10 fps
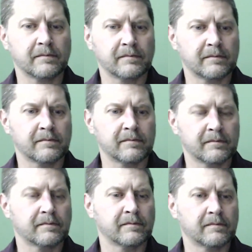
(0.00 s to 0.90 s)

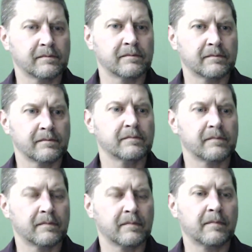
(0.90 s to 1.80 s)

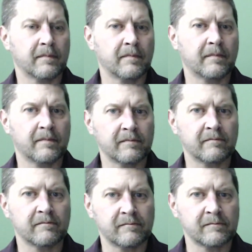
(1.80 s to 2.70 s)

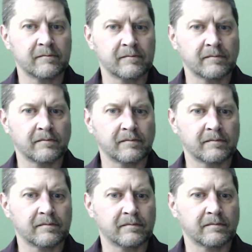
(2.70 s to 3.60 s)

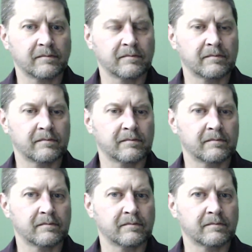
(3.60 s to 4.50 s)

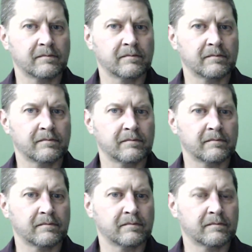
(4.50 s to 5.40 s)

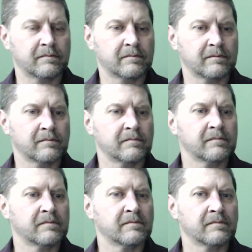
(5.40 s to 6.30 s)

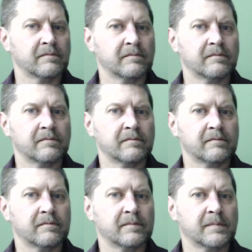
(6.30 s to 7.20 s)

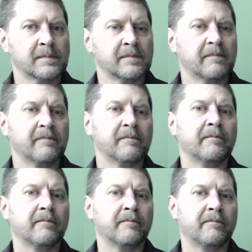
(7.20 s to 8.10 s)
[no speech]